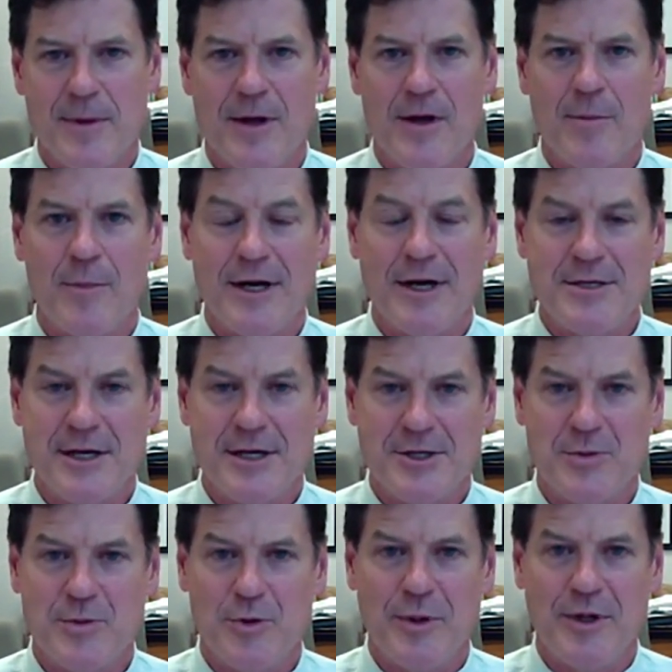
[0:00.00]
My
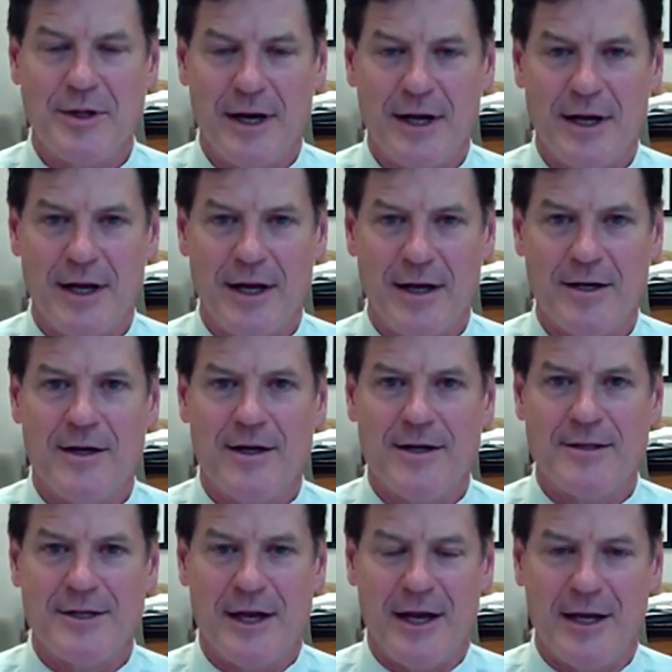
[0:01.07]
session will be dedicated
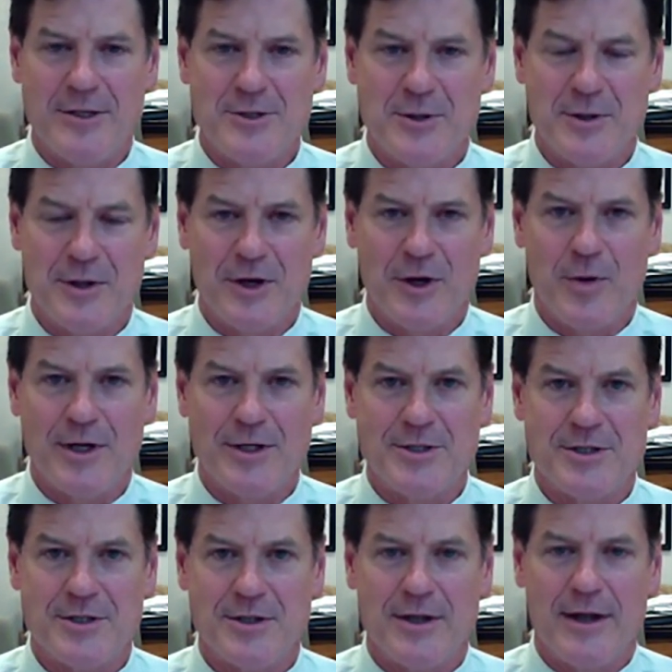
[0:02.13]
to answering the
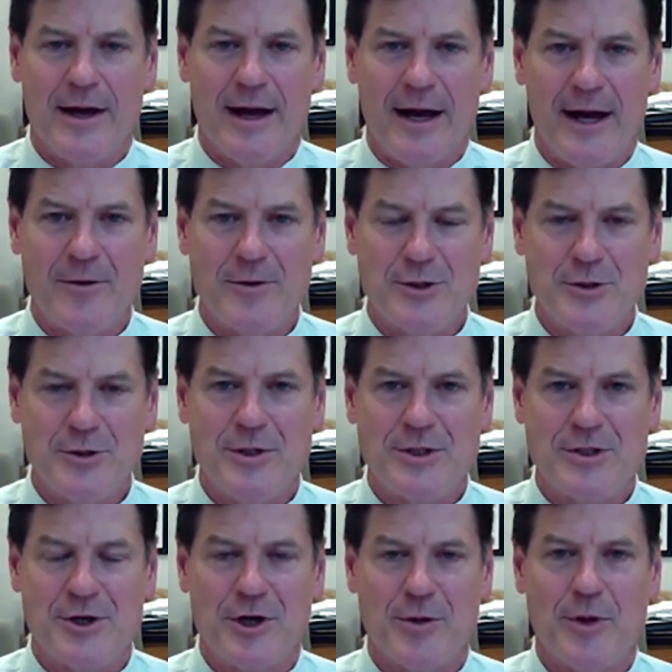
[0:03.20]
question, how do you
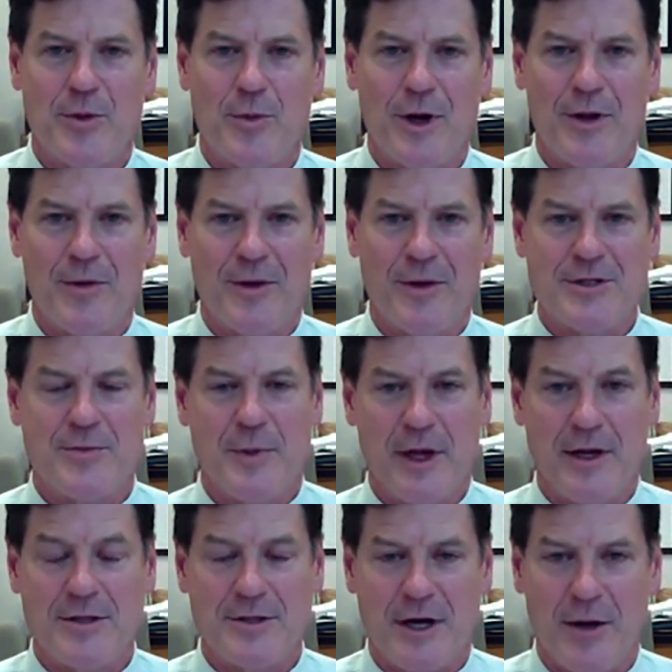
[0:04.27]
determine whether this man
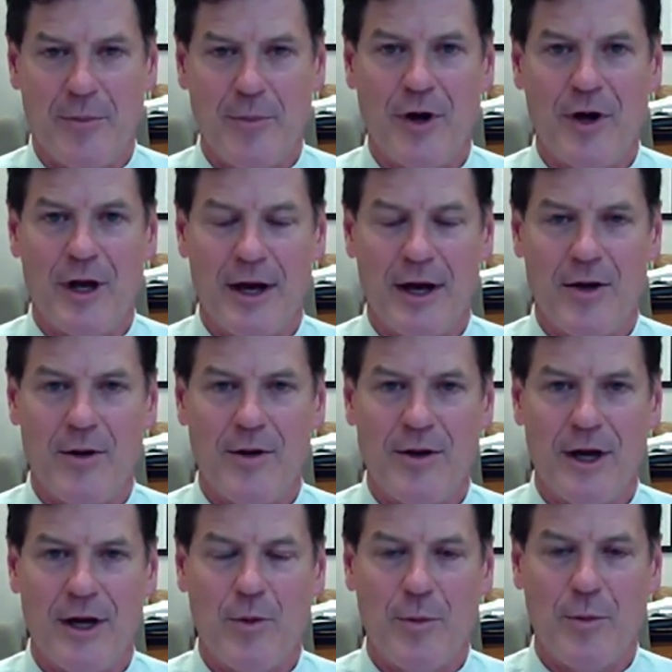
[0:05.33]
is hypogonadal
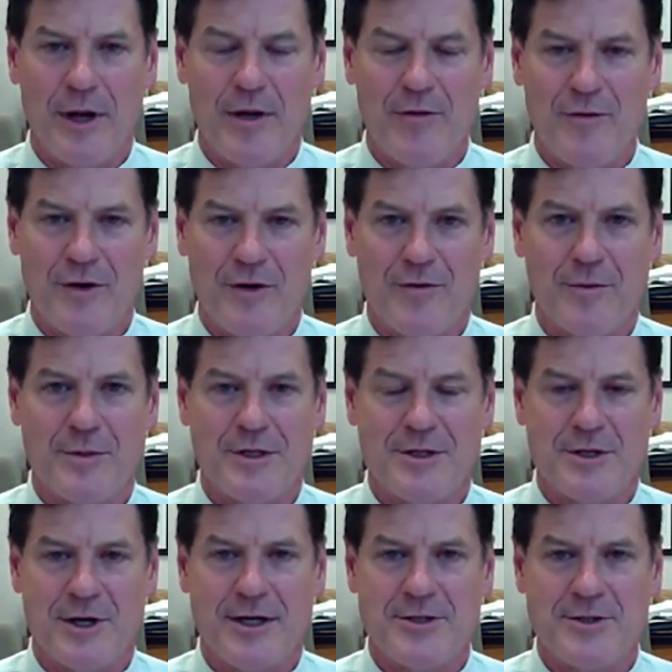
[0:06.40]
and will benefit from
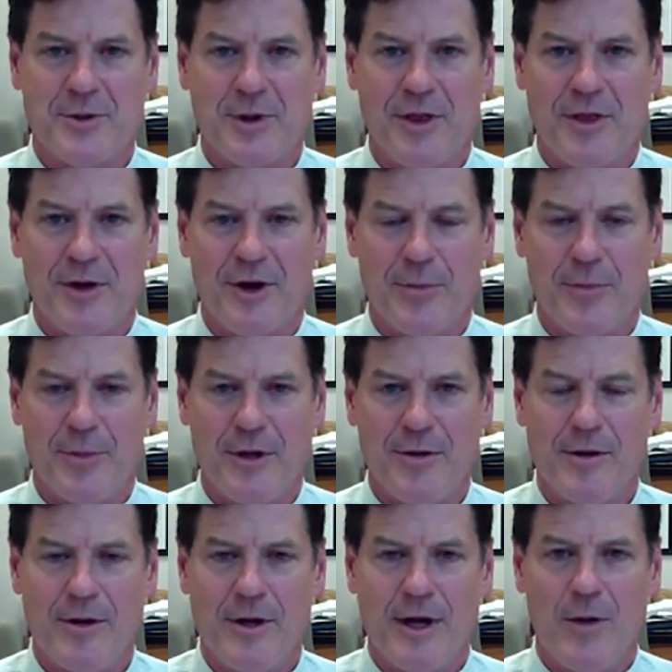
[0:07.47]
testosterone therapy?
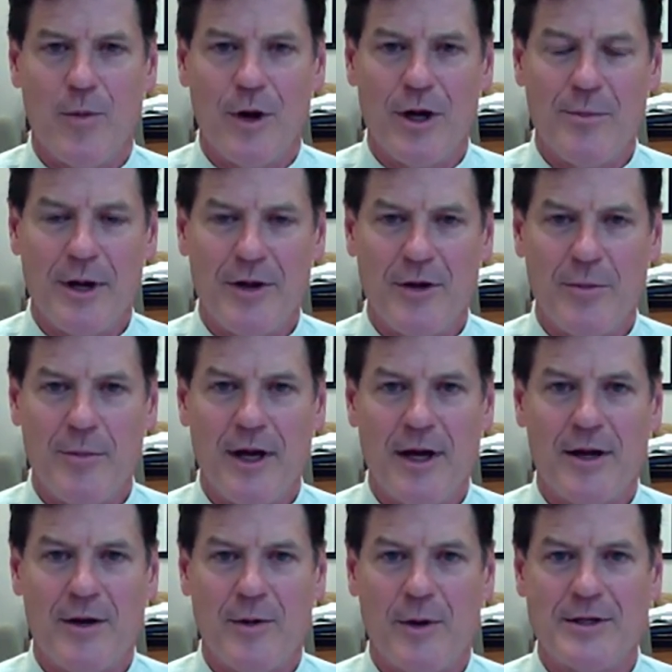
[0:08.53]
What about the man
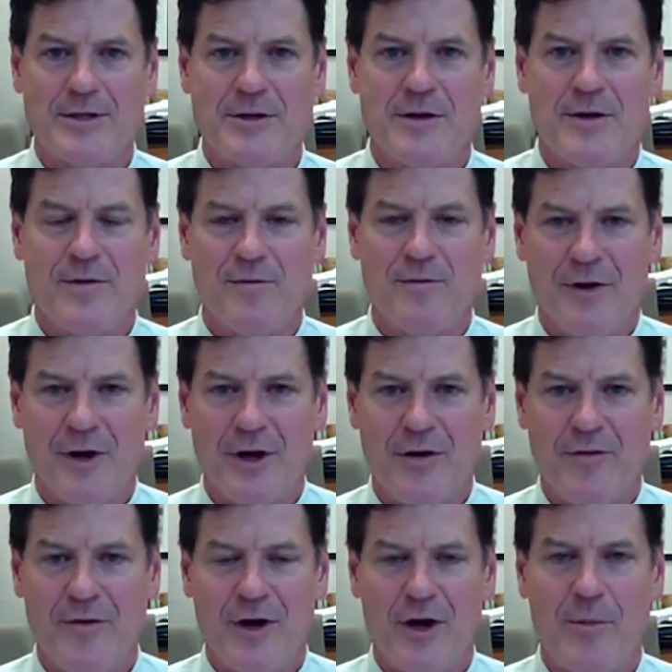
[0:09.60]
who has very,
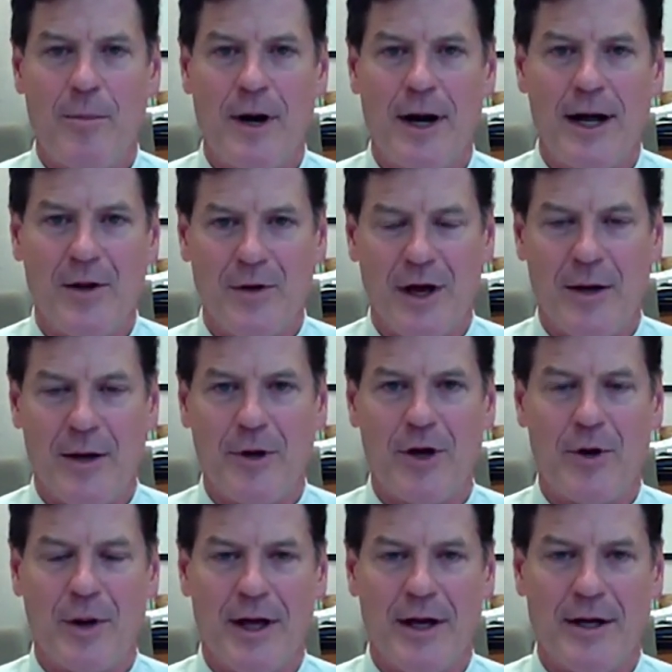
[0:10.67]
very mild
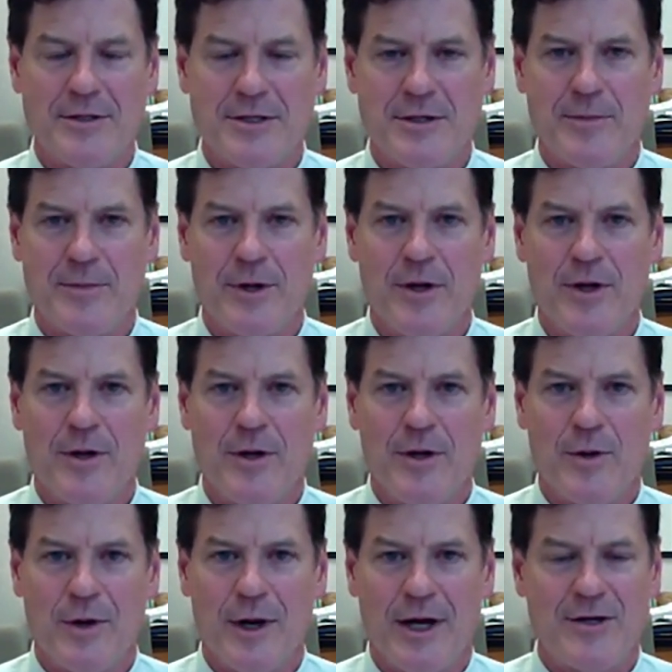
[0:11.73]
hypogonadism
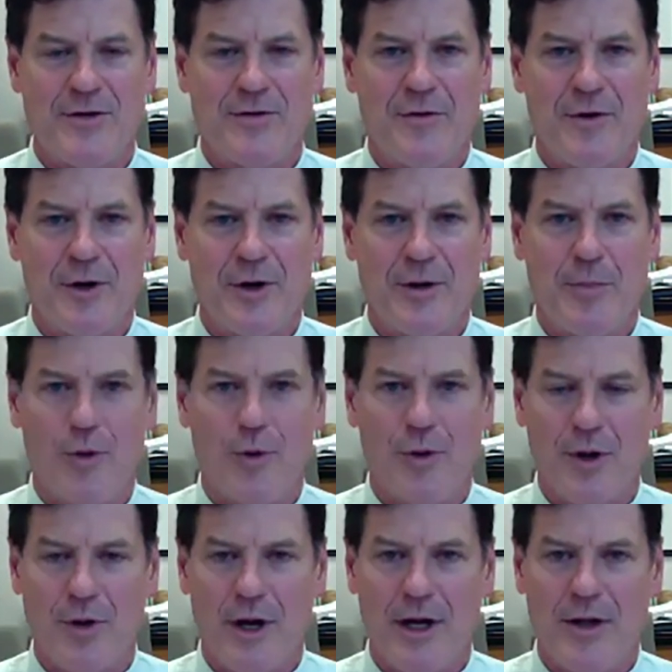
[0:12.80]
or has very
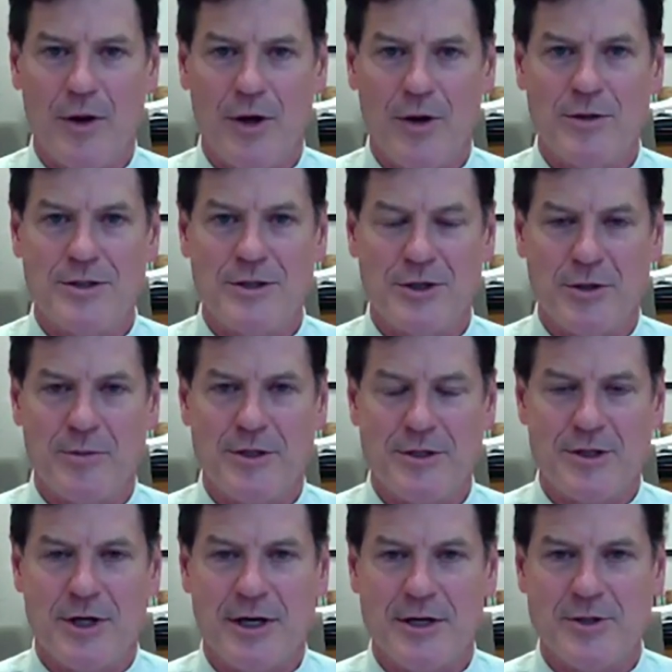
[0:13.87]
borderline low serum
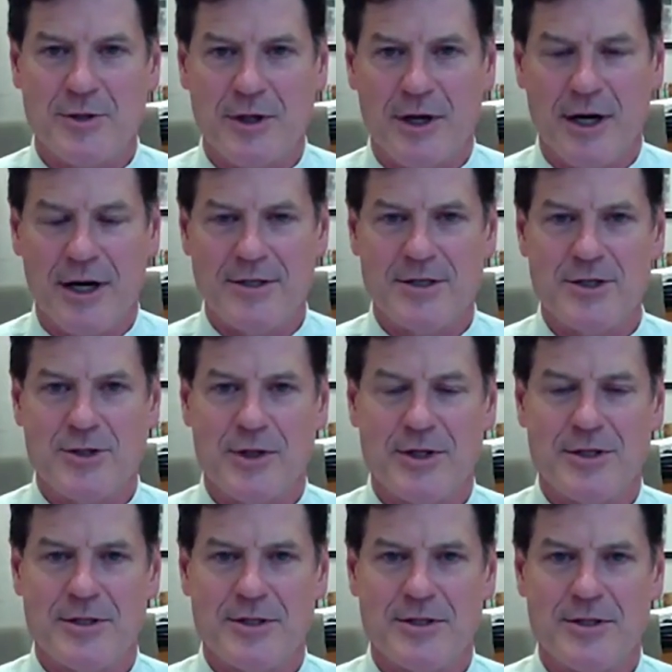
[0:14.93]
testosterone
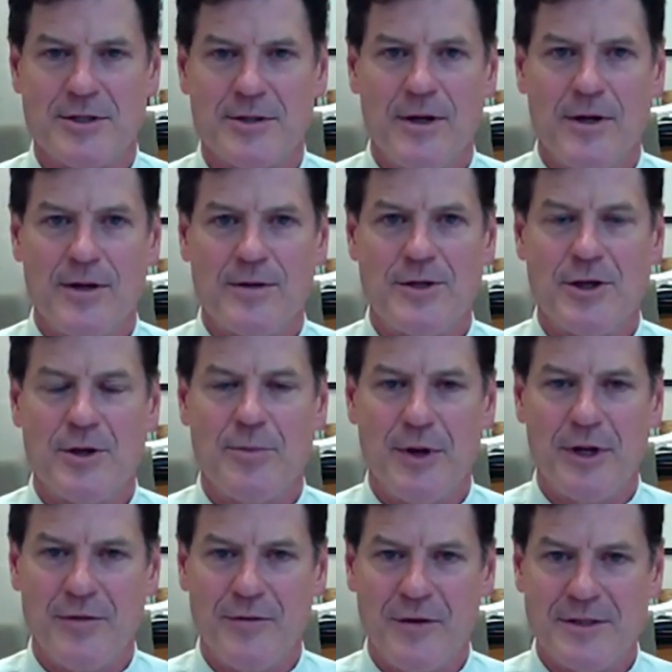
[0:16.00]
concentrations? Do the
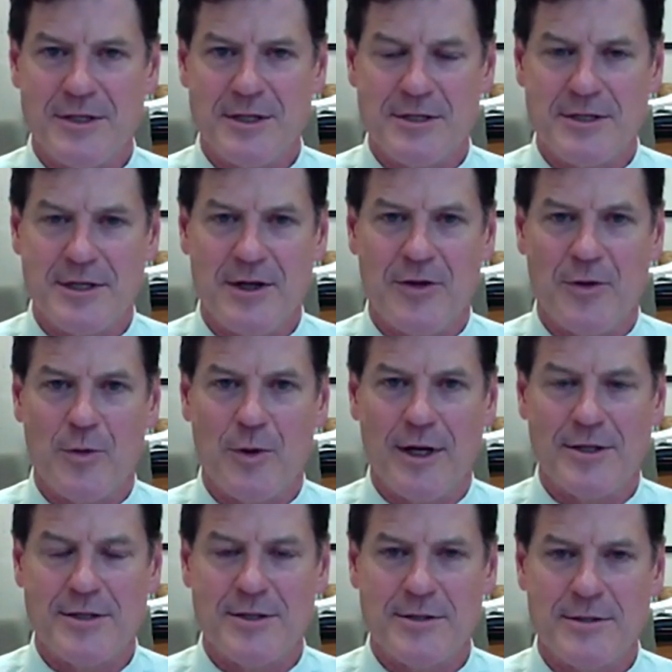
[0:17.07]
benefits exceed the
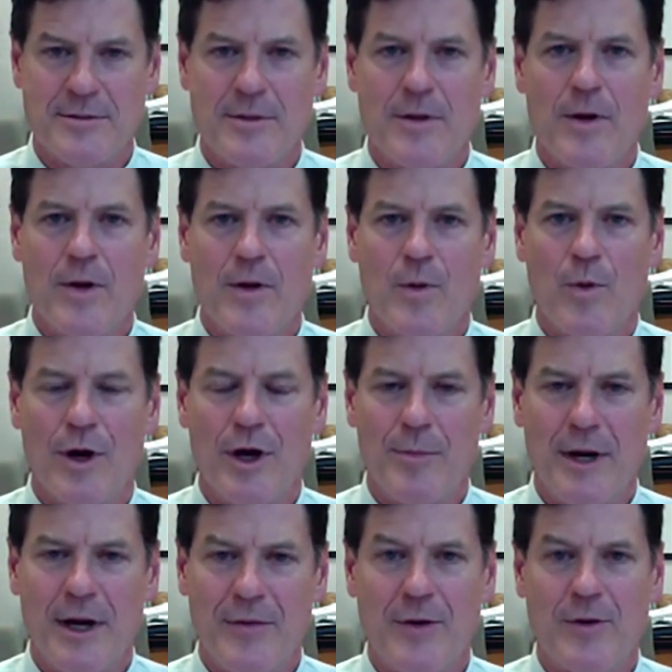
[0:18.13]
risks? What
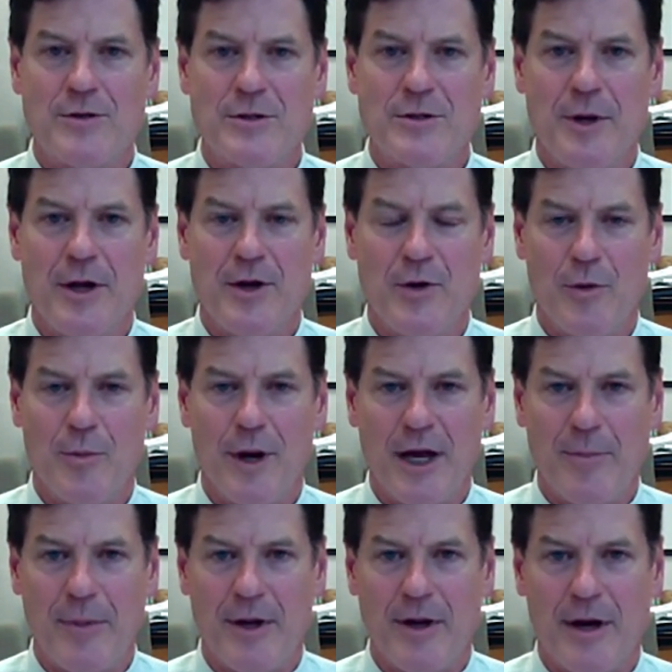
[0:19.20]
about those men who might
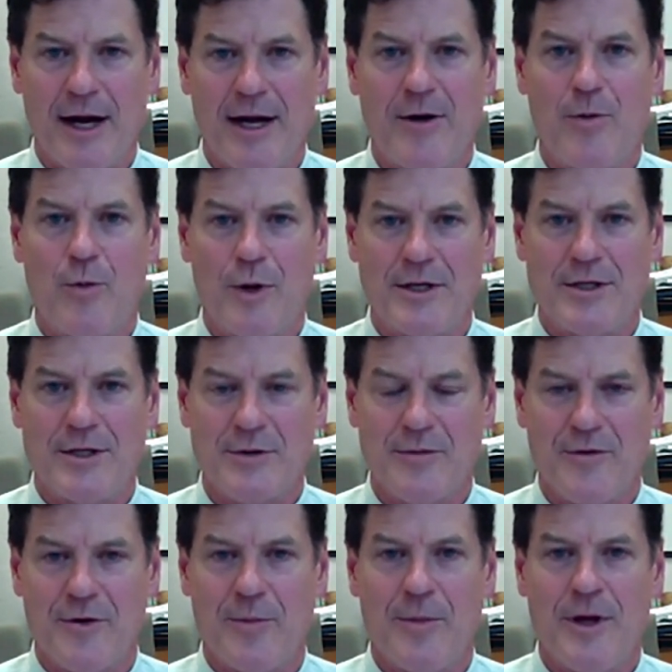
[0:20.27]
be at high risk
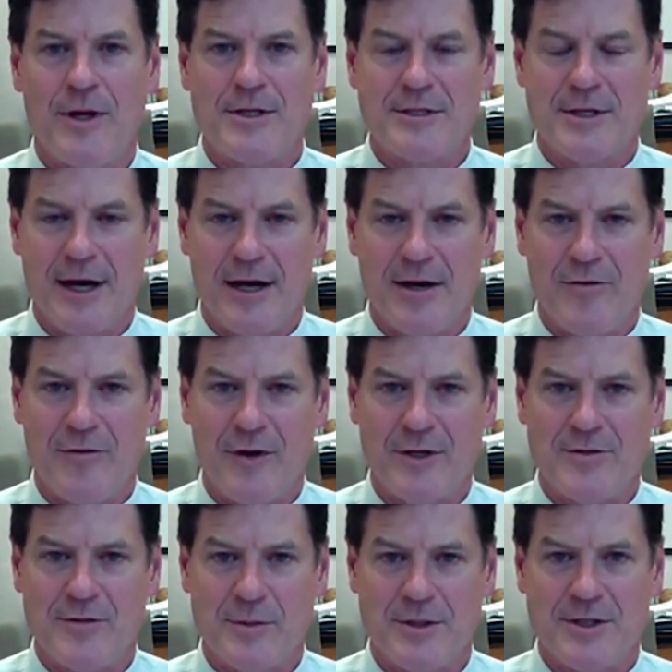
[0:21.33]
from side effects
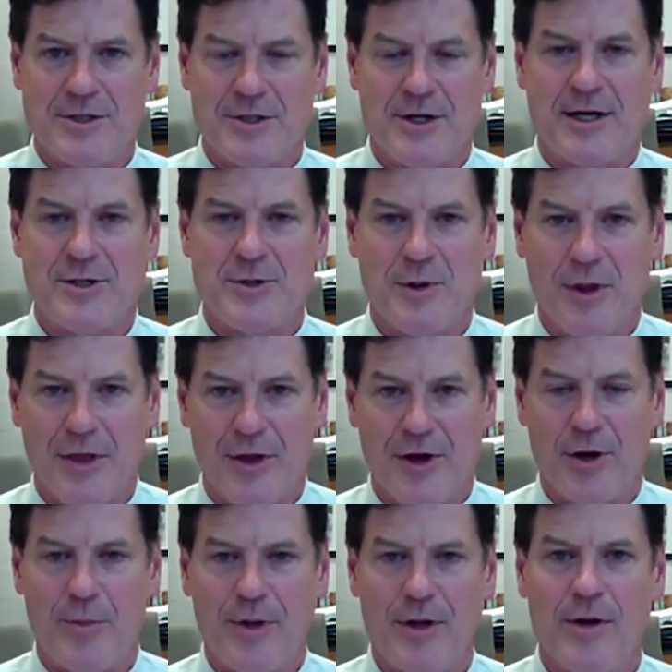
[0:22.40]
from testosterone
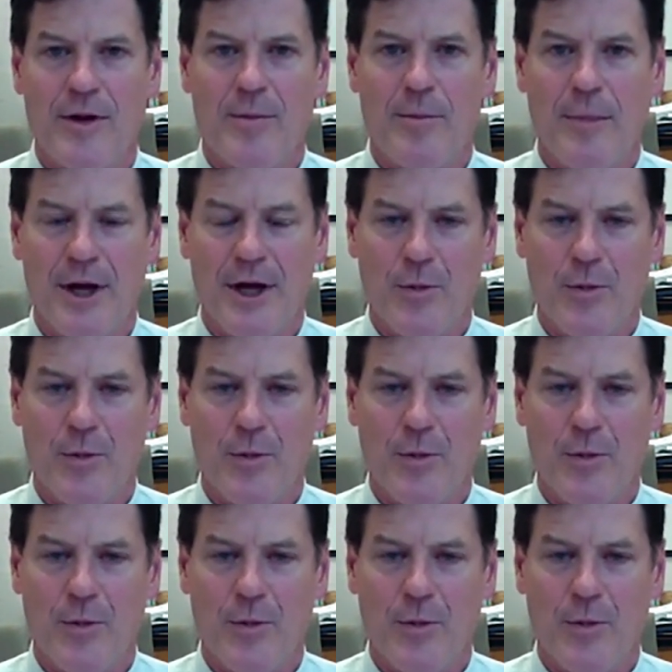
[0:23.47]
therapy, men